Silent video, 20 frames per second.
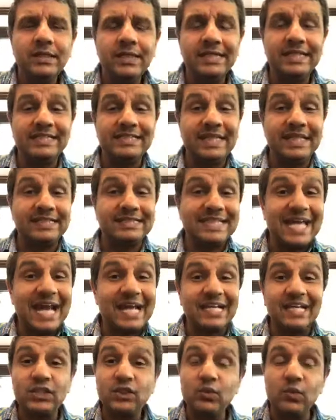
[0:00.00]
It is
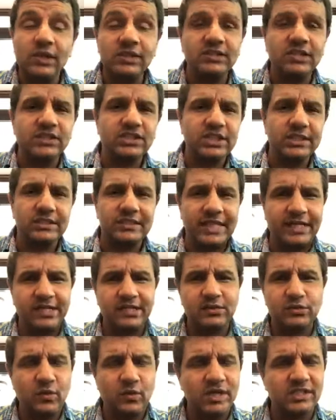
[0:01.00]
exactly toward
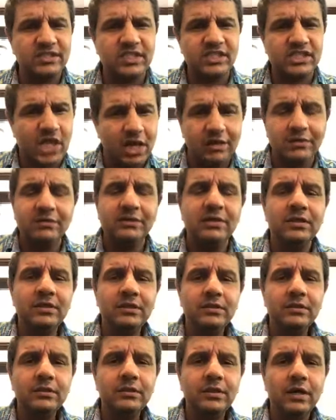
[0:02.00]
the sun
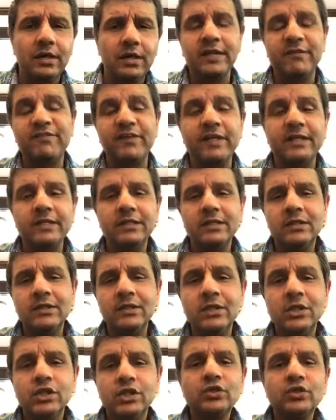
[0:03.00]
or different.
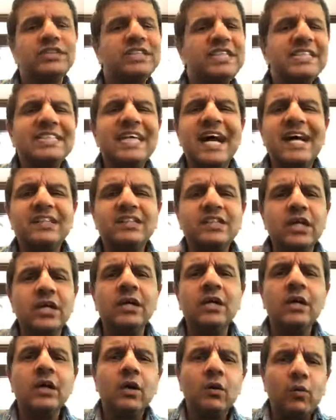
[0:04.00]
So these are
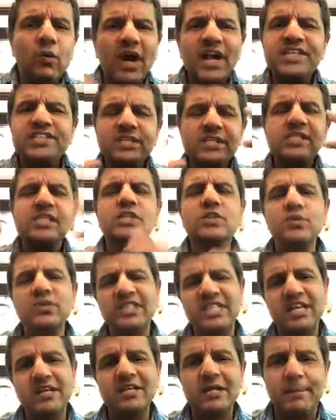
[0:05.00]
the questions to
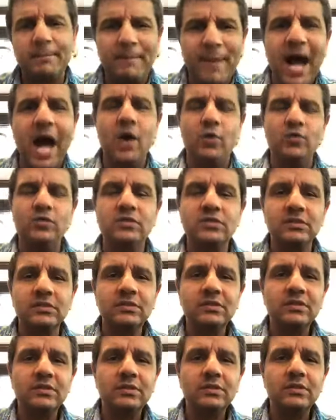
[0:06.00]
think about.
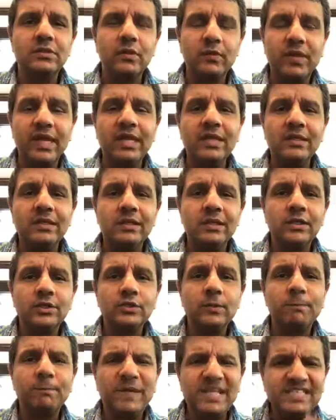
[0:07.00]
Okay,
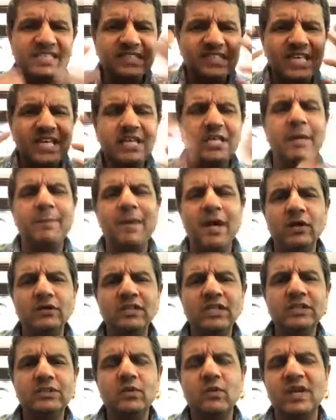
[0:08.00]
so please think
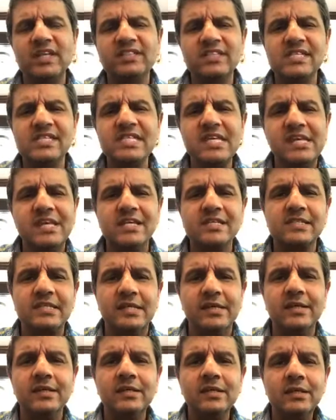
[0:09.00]
about these questions
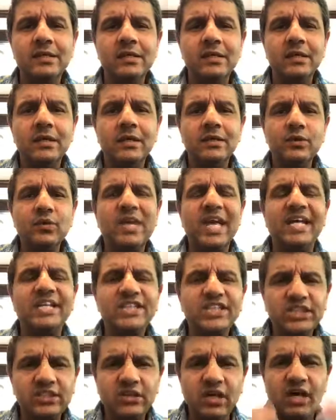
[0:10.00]
seriously. You
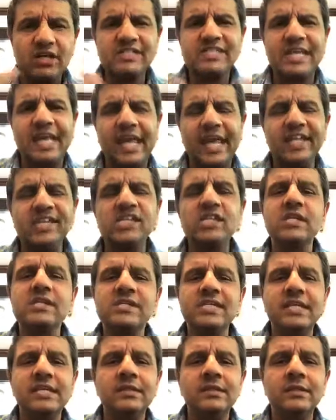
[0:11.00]
can search
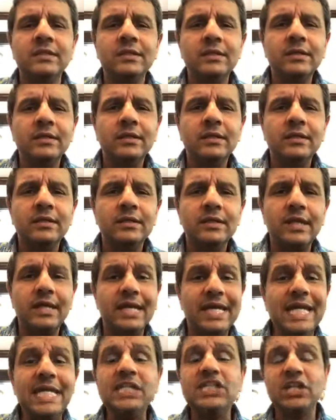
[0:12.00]
answers in
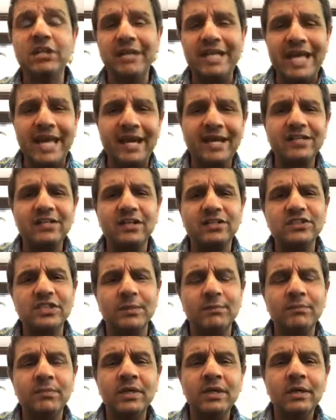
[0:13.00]
the internet or
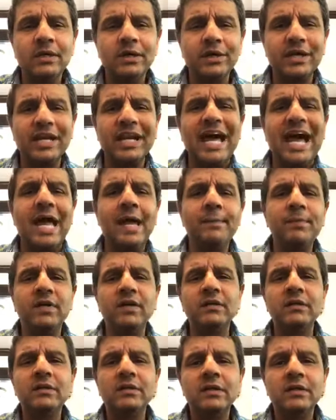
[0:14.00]
some
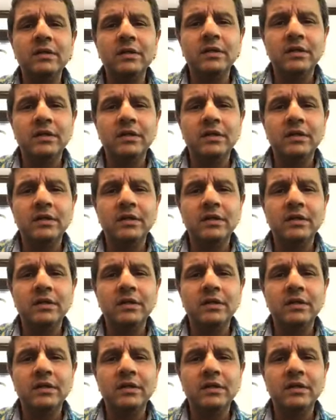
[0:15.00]
reliable